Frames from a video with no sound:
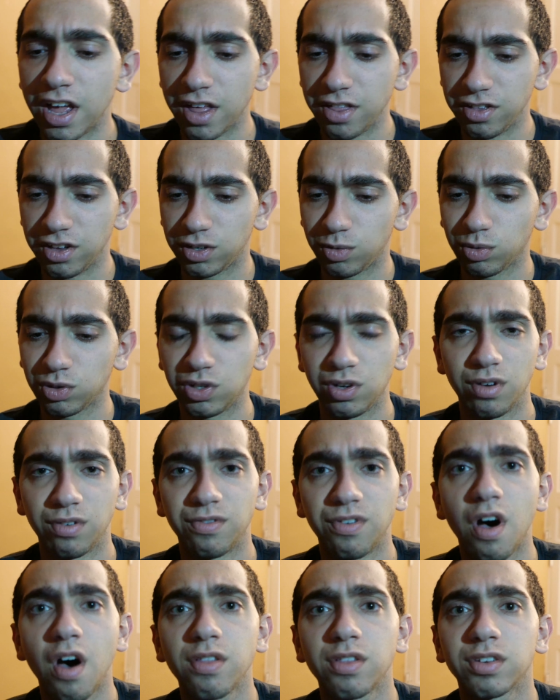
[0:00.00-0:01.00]
"This was your
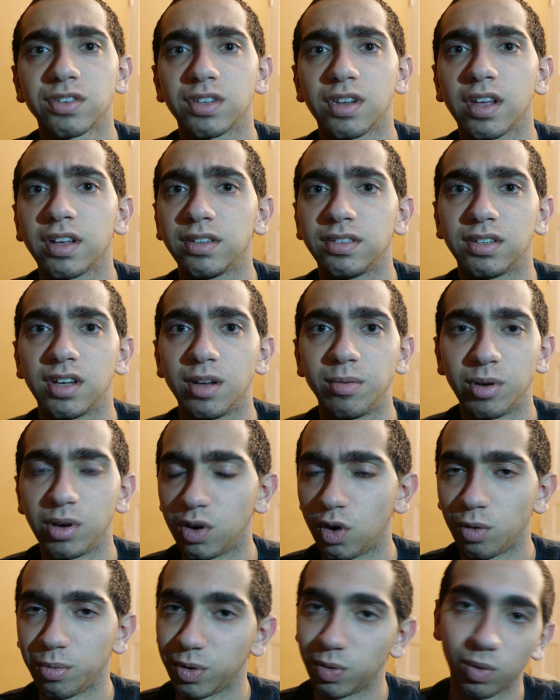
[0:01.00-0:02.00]
father's lightsaber,"
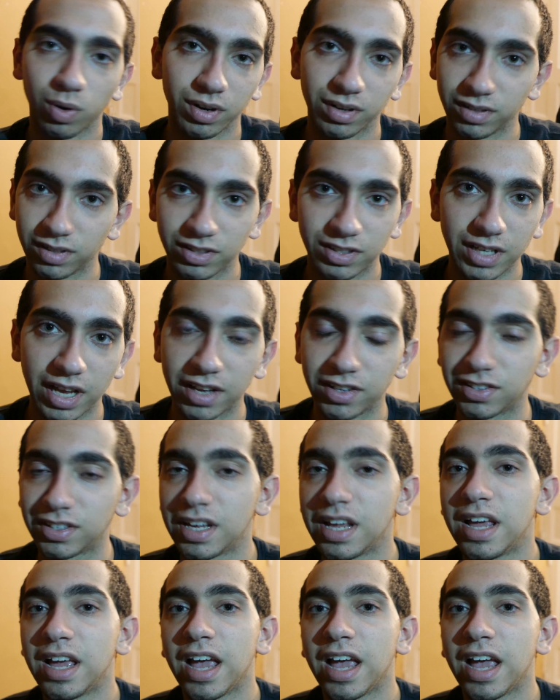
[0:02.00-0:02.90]
Obi-Wan says.